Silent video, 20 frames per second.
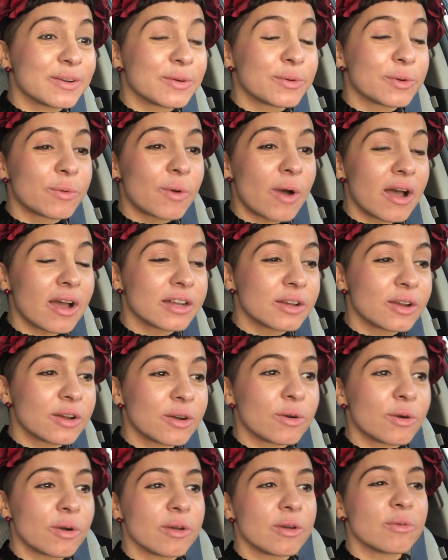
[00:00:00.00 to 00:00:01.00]
We're
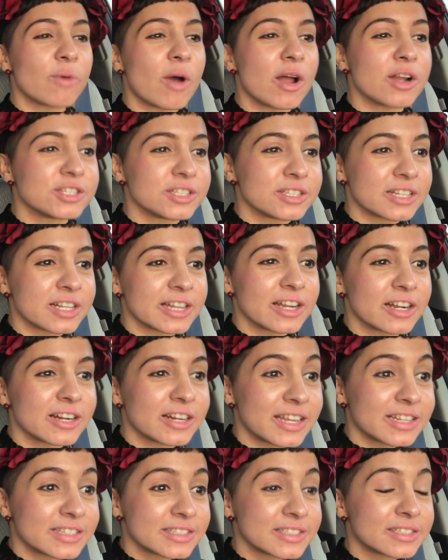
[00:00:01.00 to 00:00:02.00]
watching the
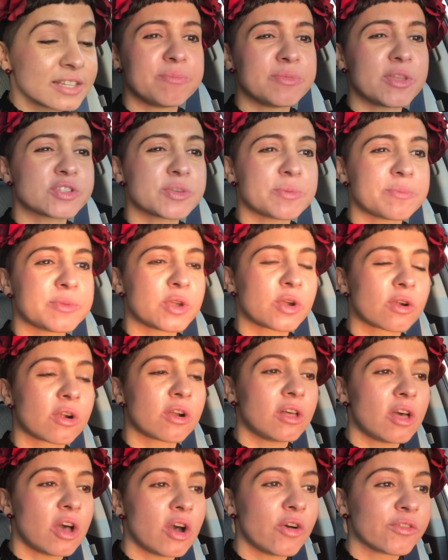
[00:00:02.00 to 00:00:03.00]
clarinets. There's a
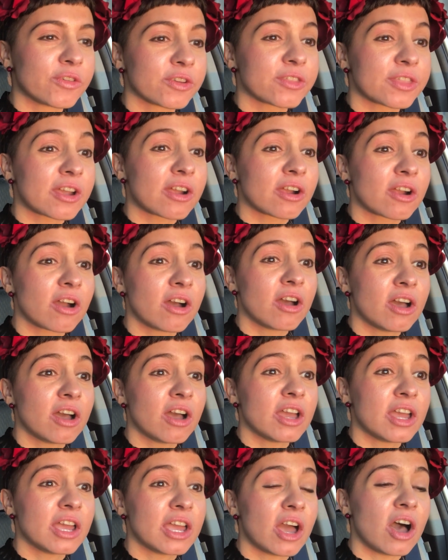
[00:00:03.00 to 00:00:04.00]
mural over there
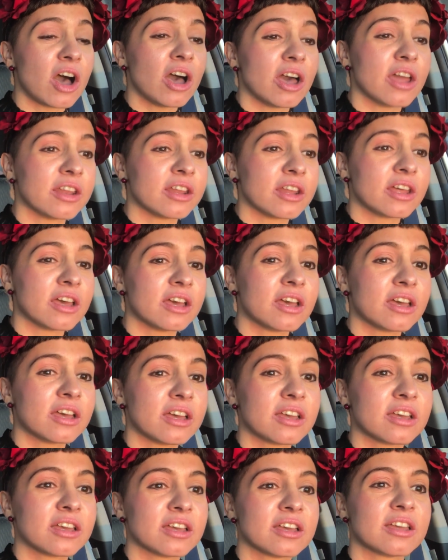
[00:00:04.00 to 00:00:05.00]
on
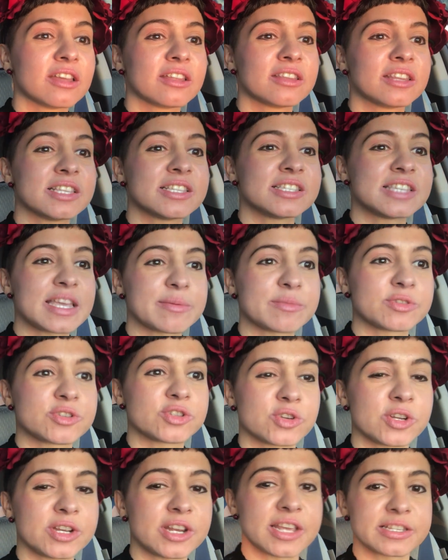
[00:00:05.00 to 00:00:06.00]
the same
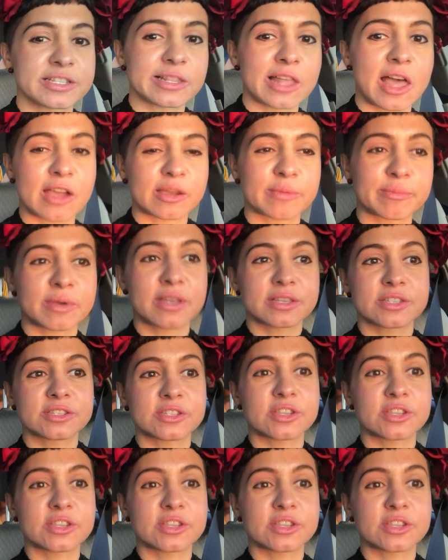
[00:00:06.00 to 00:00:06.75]
street as LACMA.